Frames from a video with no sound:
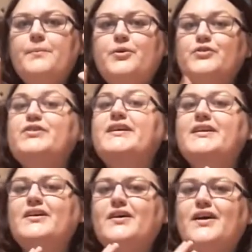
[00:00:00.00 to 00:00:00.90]

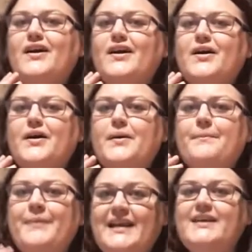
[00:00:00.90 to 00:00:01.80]
Pushing
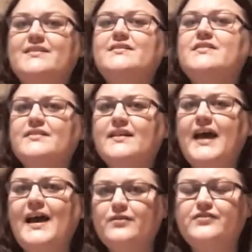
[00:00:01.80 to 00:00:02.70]
millions
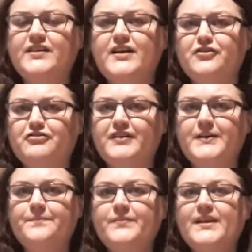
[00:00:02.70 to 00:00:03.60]
out of the
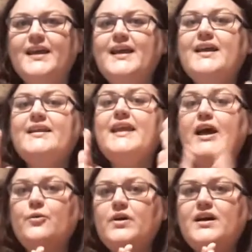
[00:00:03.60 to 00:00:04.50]
country.
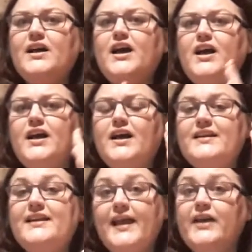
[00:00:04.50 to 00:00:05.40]
Now,
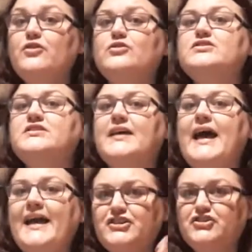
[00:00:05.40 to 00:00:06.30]
the landlords,
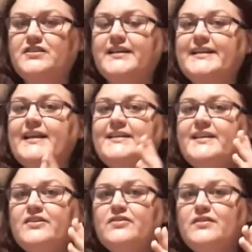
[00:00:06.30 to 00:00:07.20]
actually, they
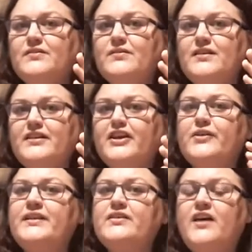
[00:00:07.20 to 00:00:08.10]
didn't, you
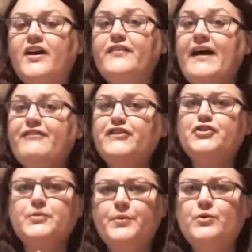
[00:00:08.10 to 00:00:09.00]
know, they're kind of having
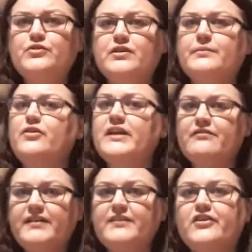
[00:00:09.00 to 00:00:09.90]
to support them or
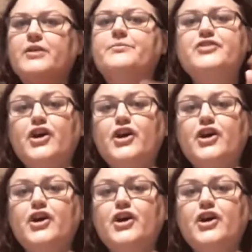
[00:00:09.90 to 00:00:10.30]
get rid of them.